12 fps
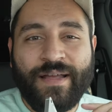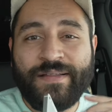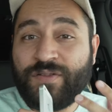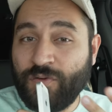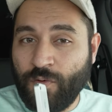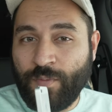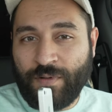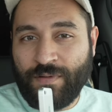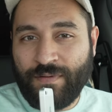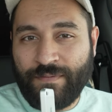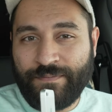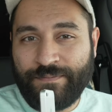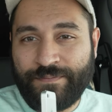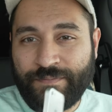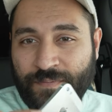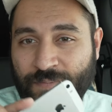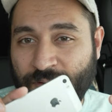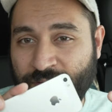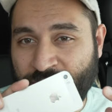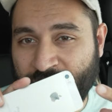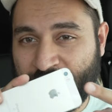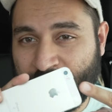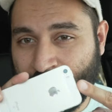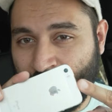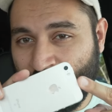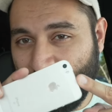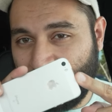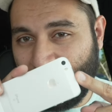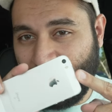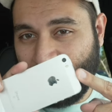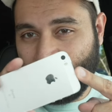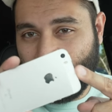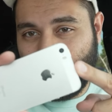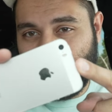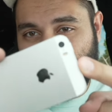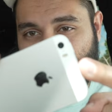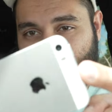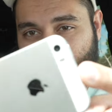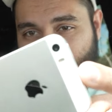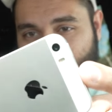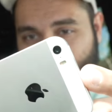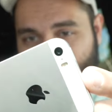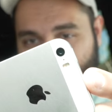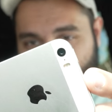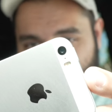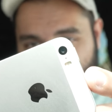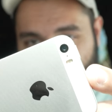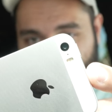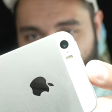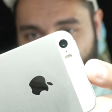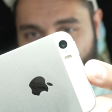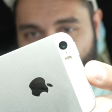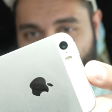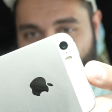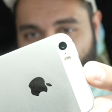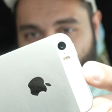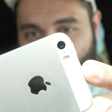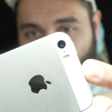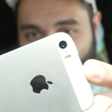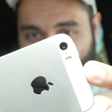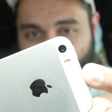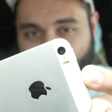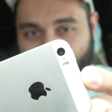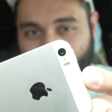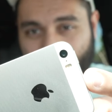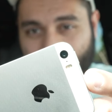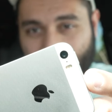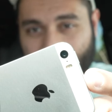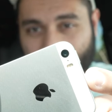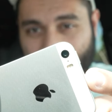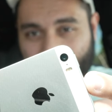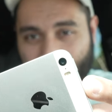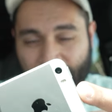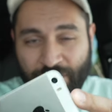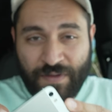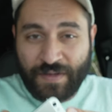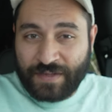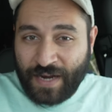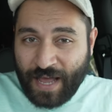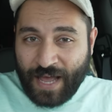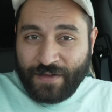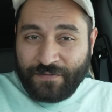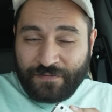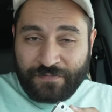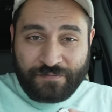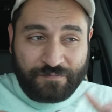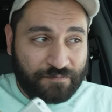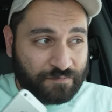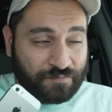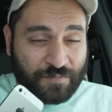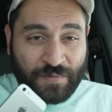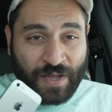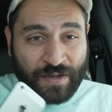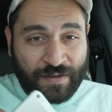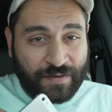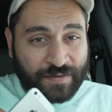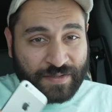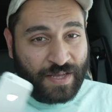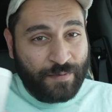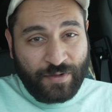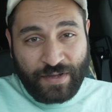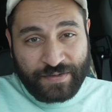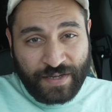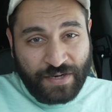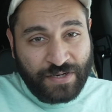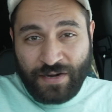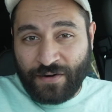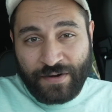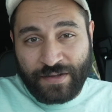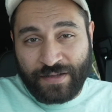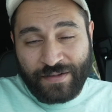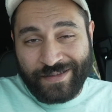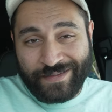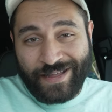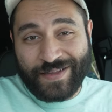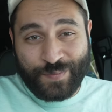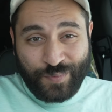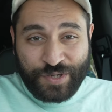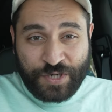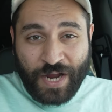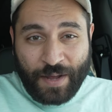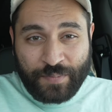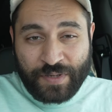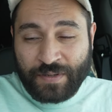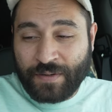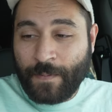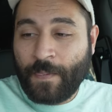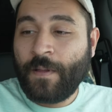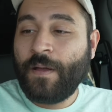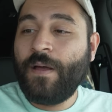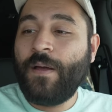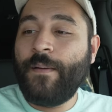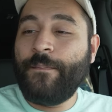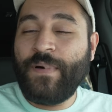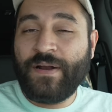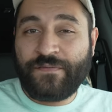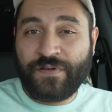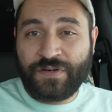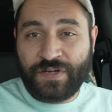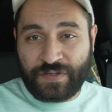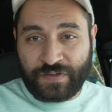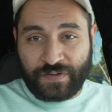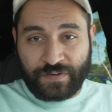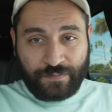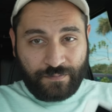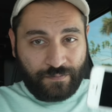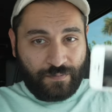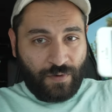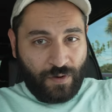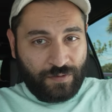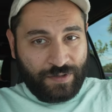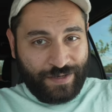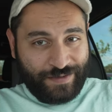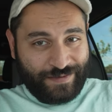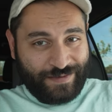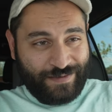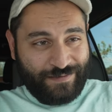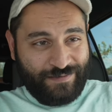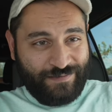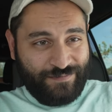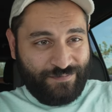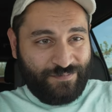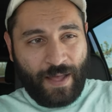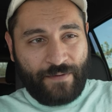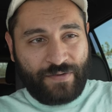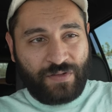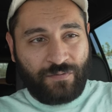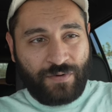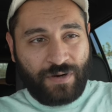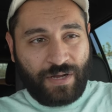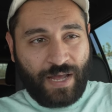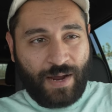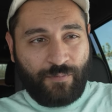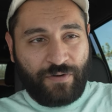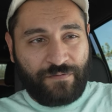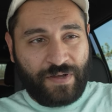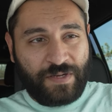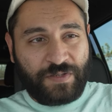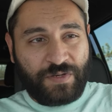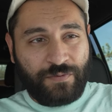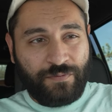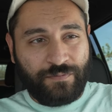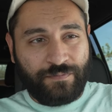It's doable. This rear camera, believe it or not, could still shoot 4K 30 doesn't have like stabilization or anything like that. It's pretty choppy. But if you're just holding it still, having the rear camera face you,